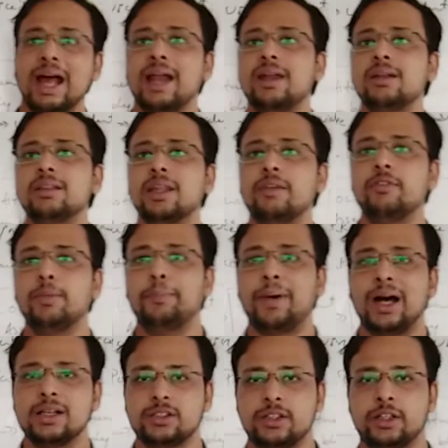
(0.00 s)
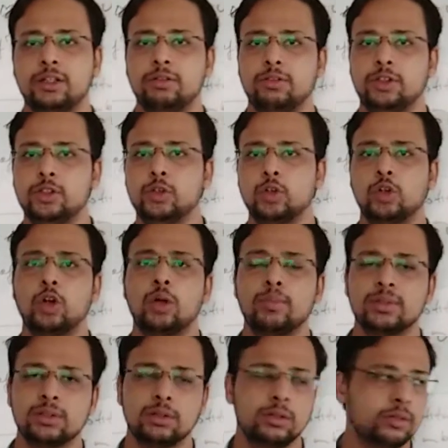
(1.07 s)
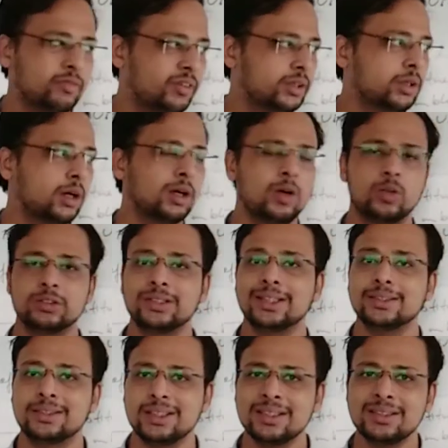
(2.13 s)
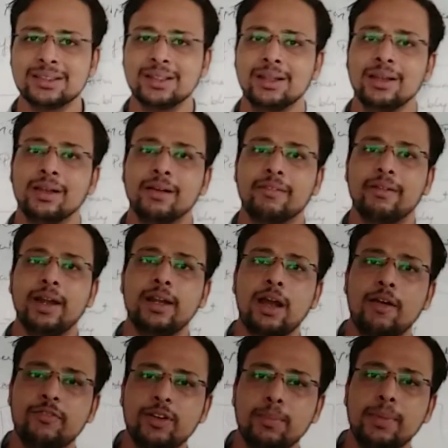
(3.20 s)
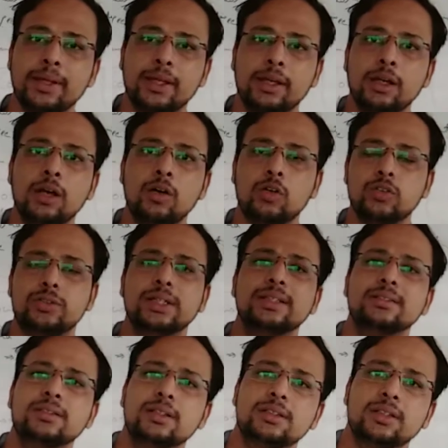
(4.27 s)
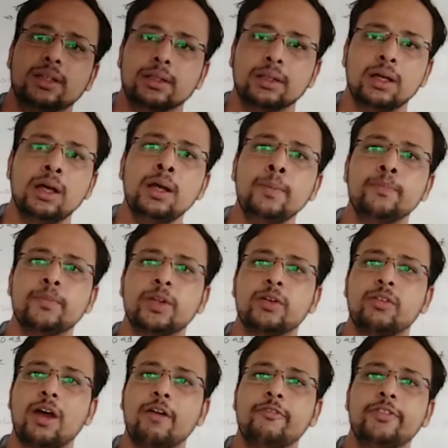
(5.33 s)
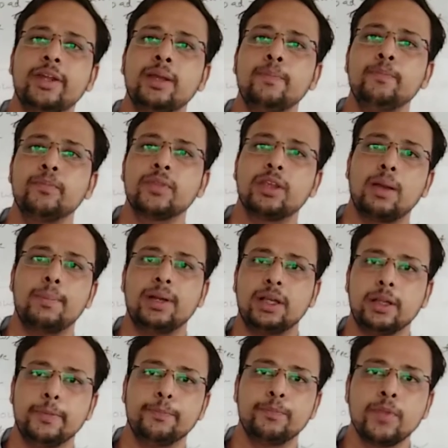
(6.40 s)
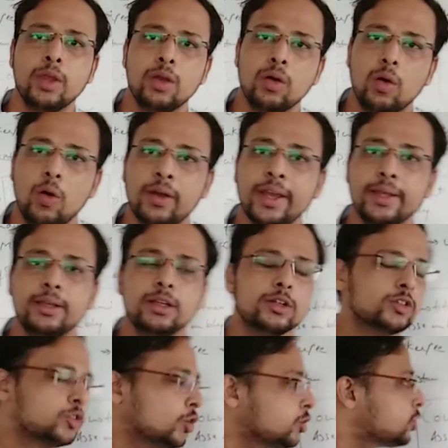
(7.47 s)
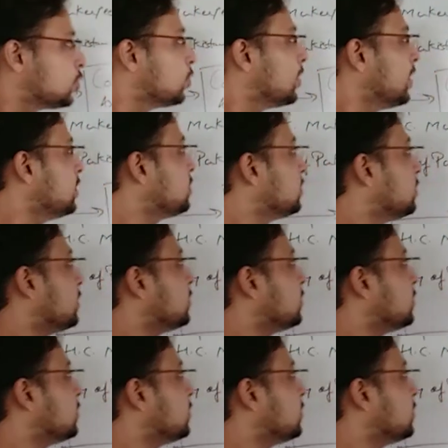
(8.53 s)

and they will pass it with a consensus right after making a consensus in the drafting committee Okay, so students,